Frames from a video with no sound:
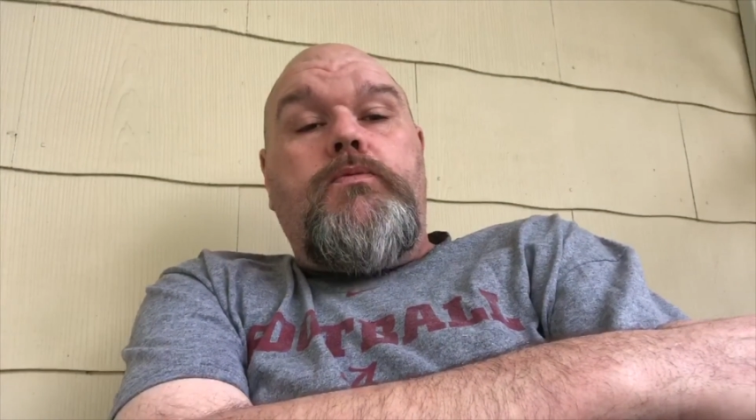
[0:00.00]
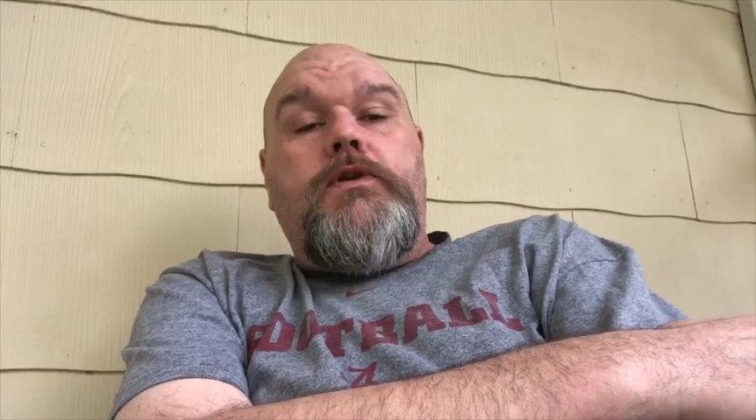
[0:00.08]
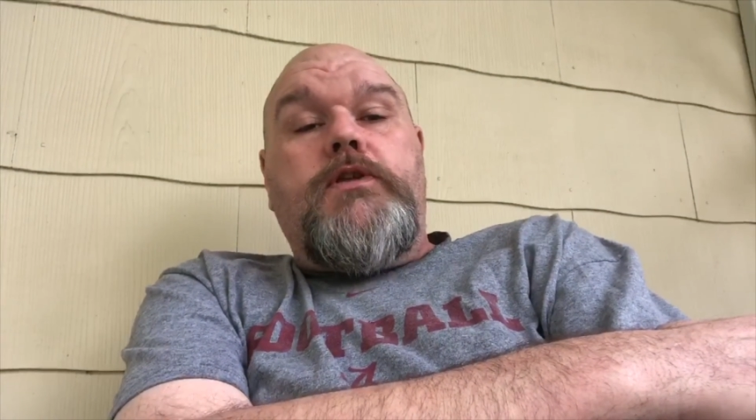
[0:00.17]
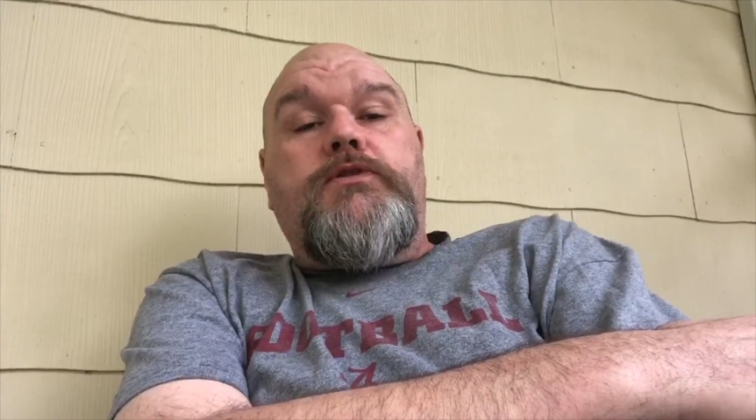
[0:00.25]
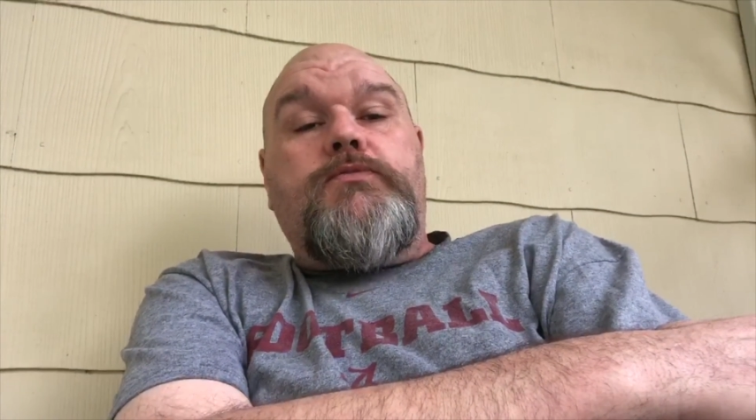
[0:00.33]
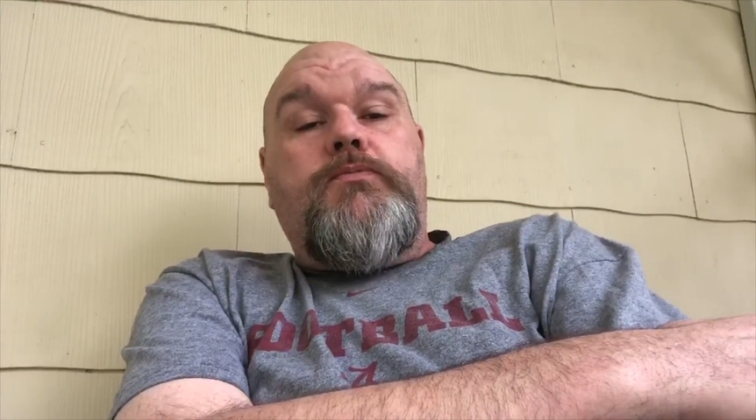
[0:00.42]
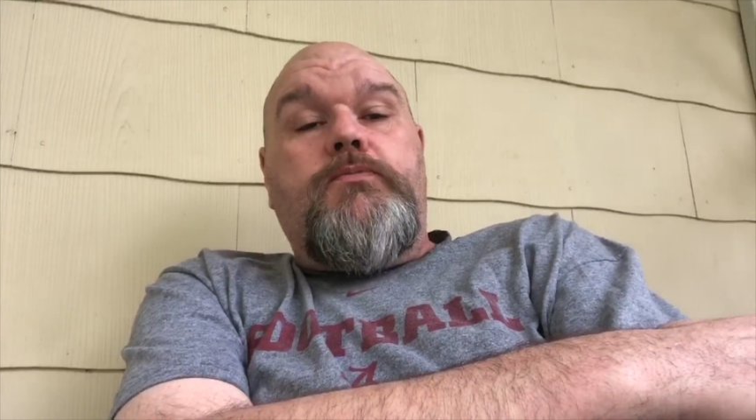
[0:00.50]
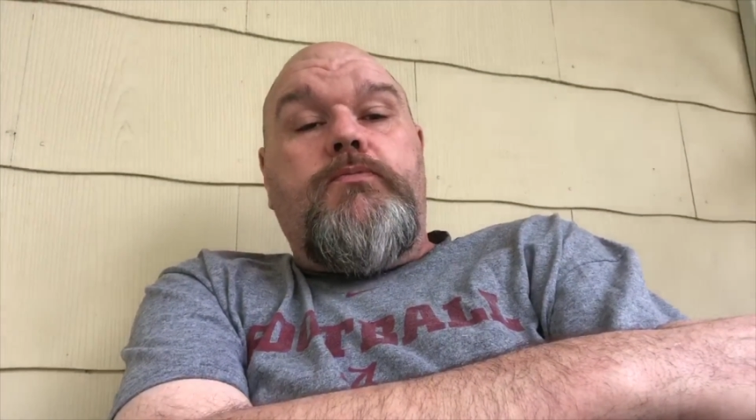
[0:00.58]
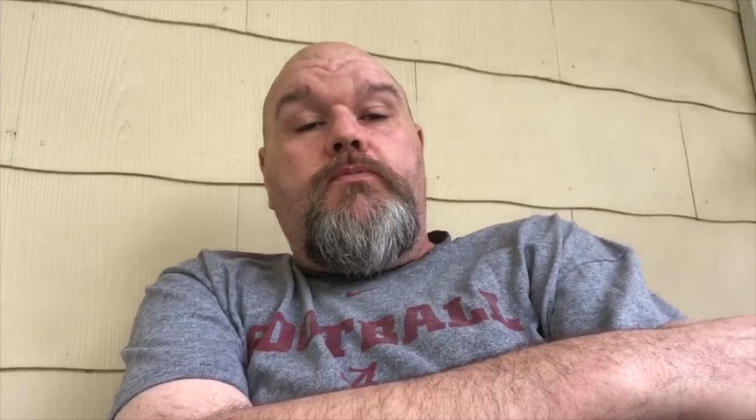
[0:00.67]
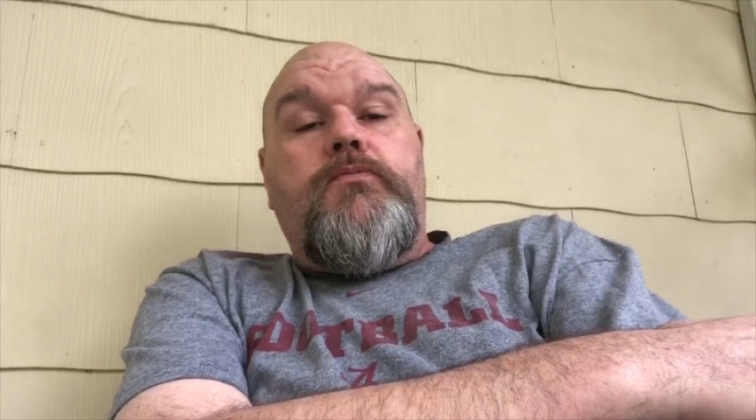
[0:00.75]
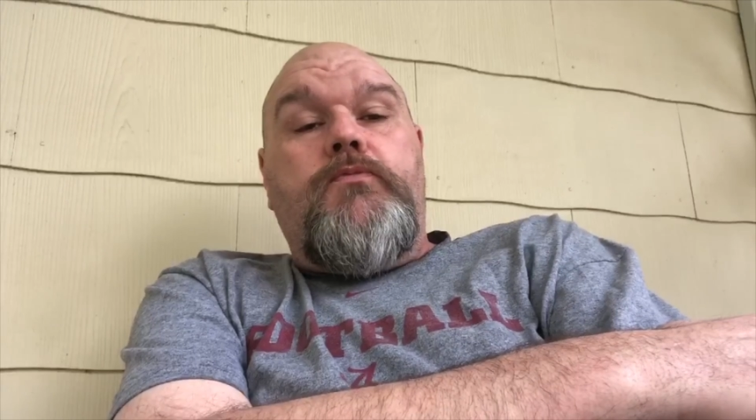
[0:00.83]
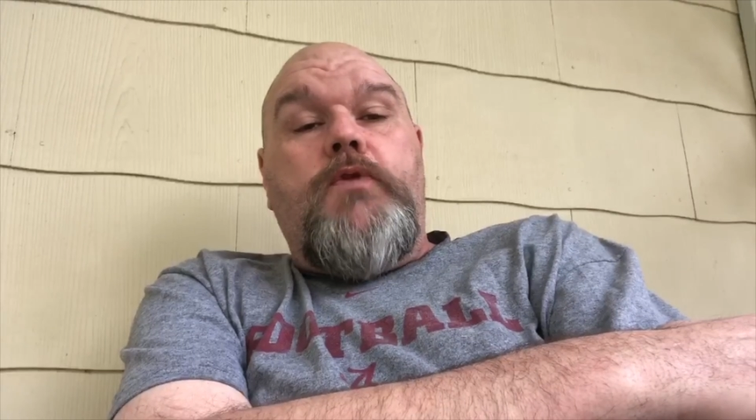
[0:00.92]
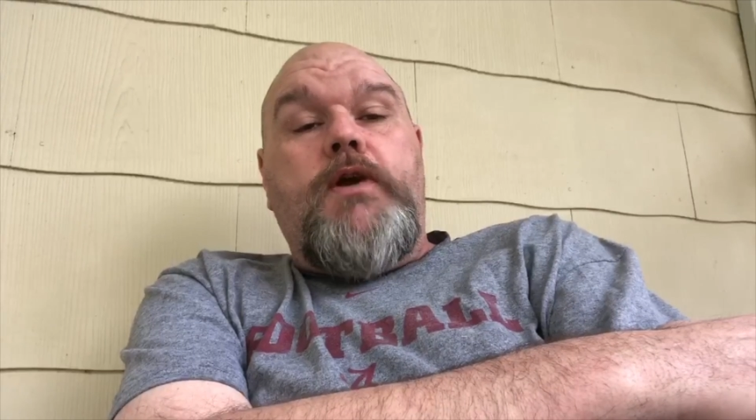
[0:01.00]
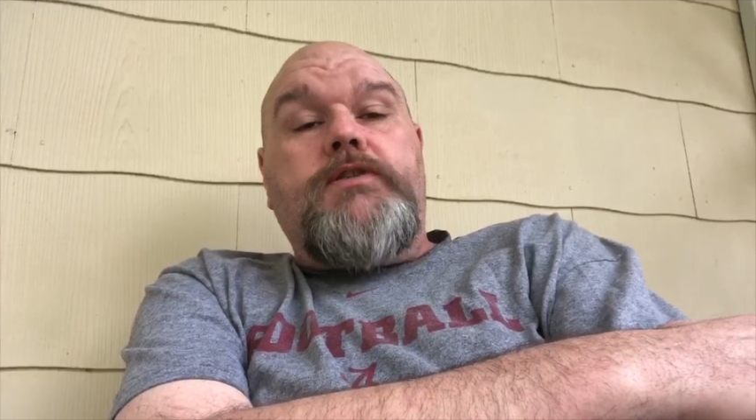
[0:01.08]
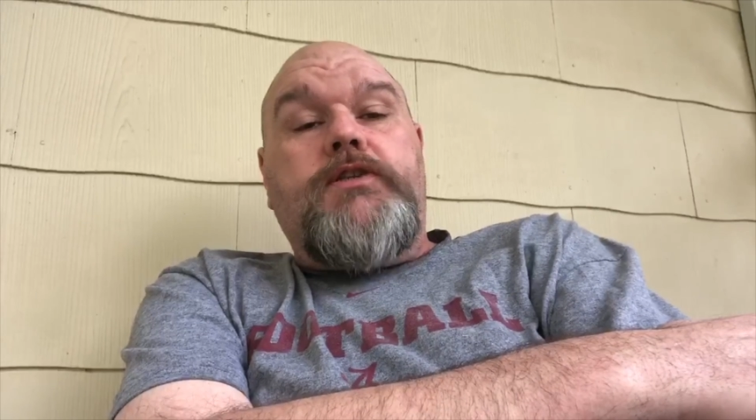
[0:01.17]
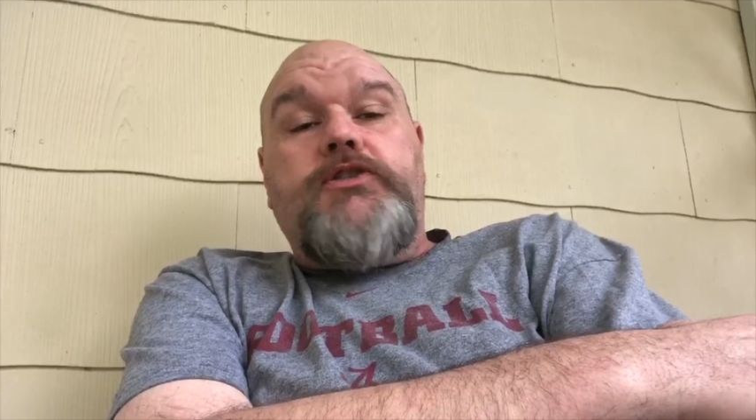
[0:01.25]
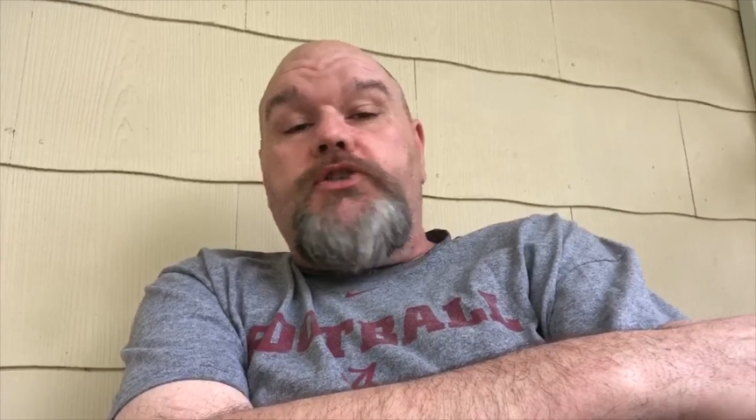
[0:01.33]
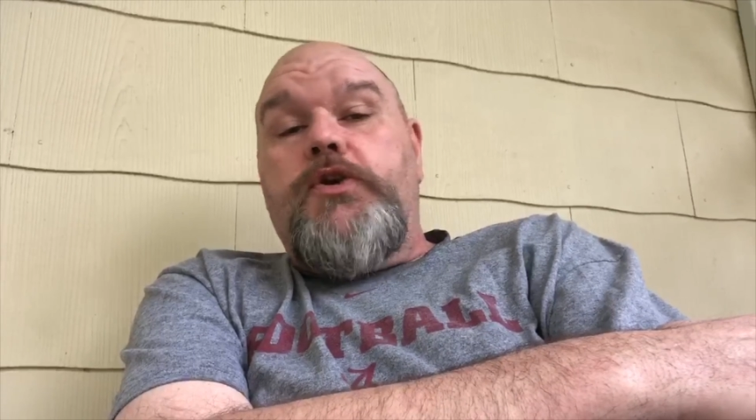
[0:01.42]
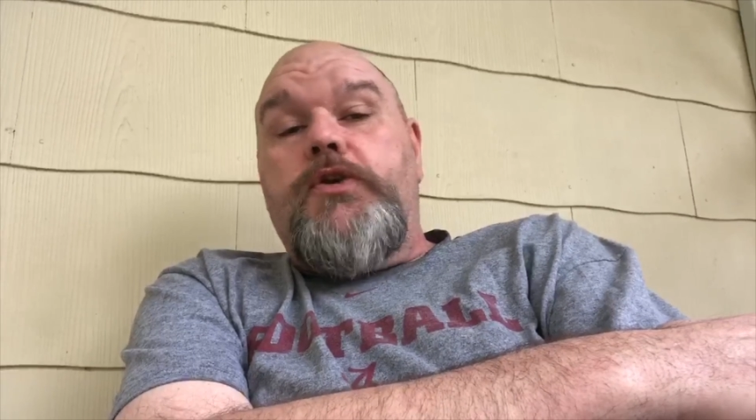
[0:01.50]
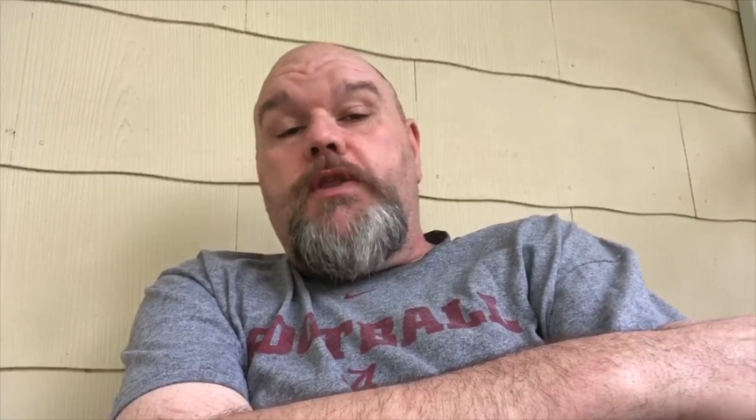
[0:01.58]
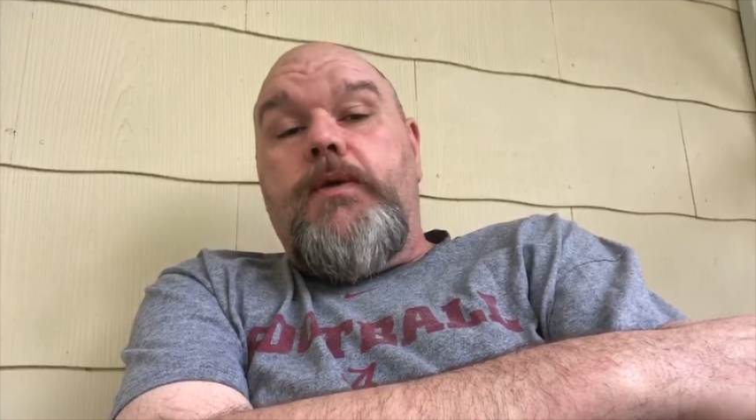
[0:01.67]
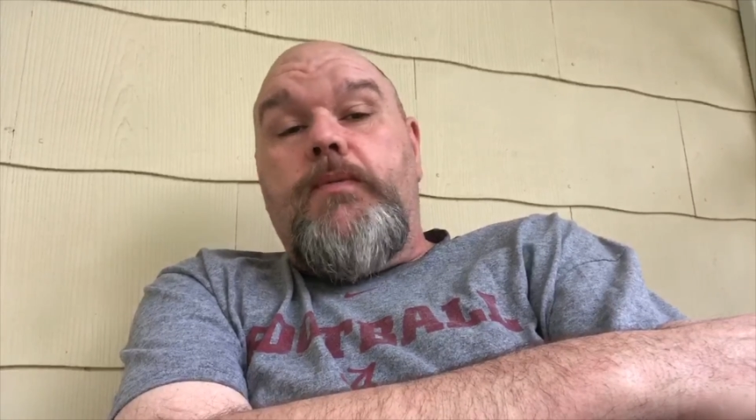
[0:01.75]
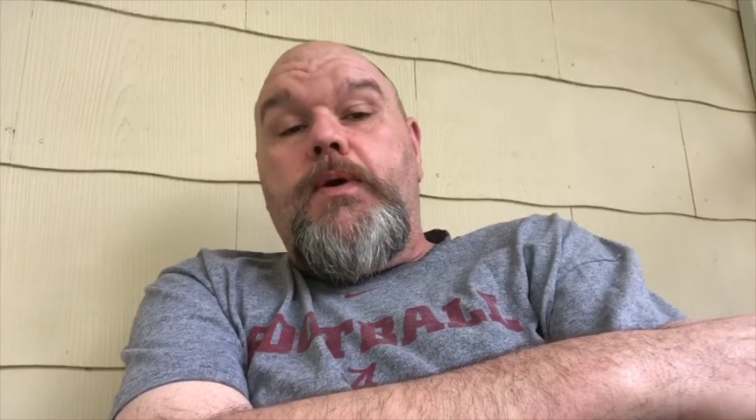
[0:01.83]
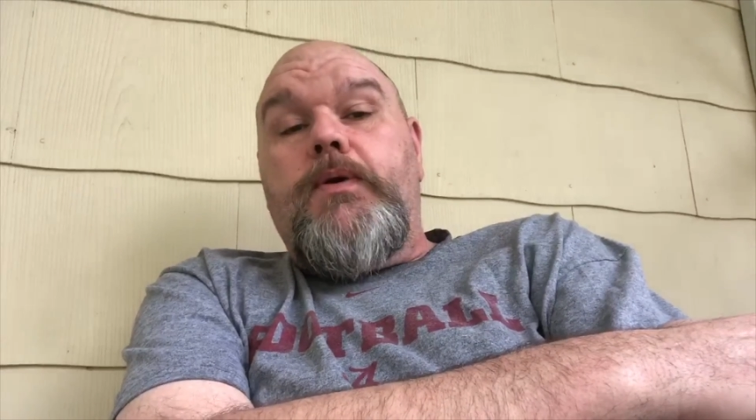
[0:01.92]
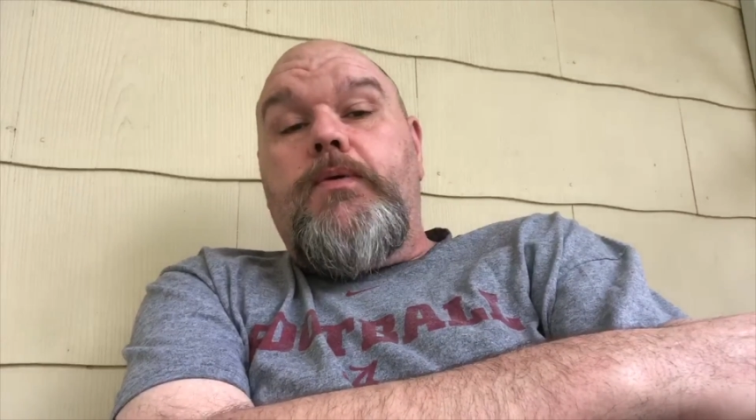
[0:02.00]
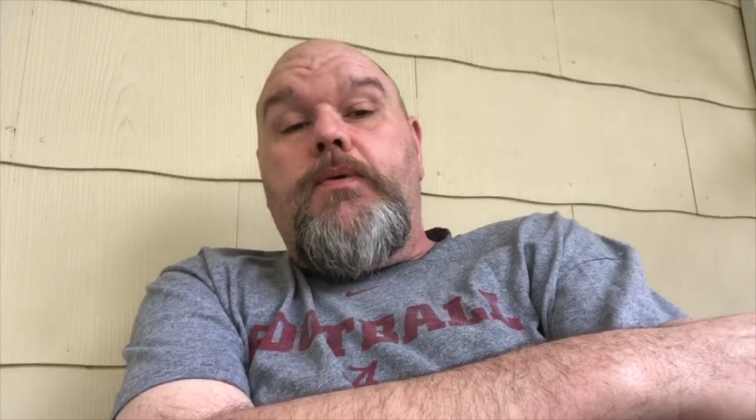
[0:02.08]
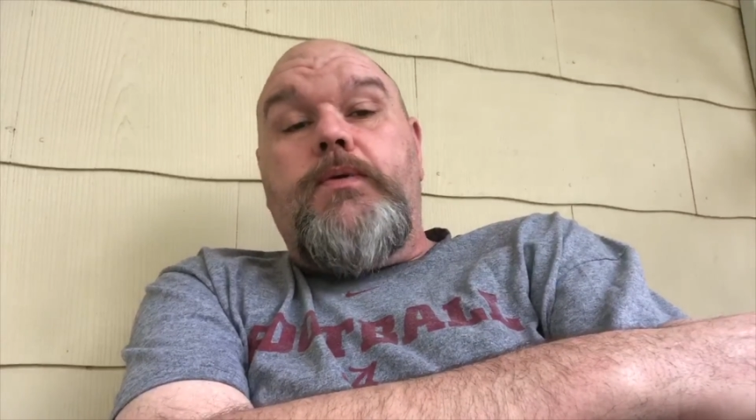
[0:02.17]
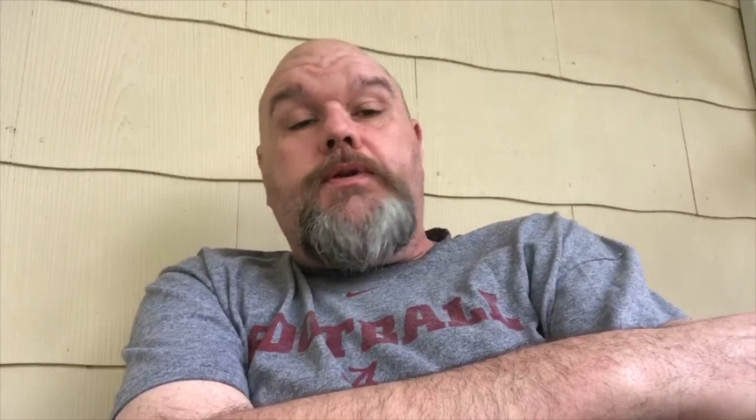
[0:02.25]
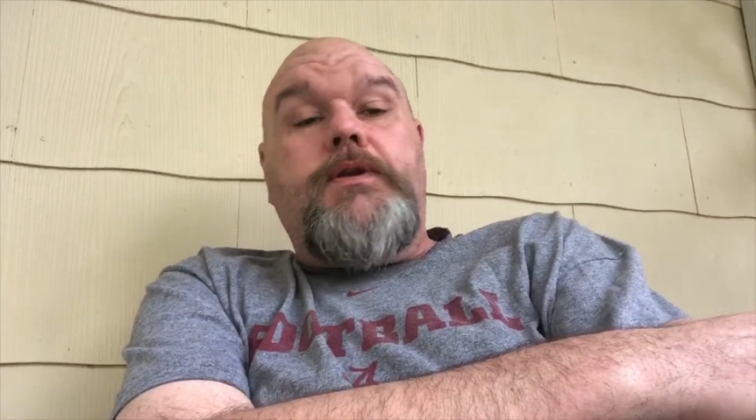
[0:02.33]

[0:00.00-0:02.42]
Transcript: Just rest assured that we're going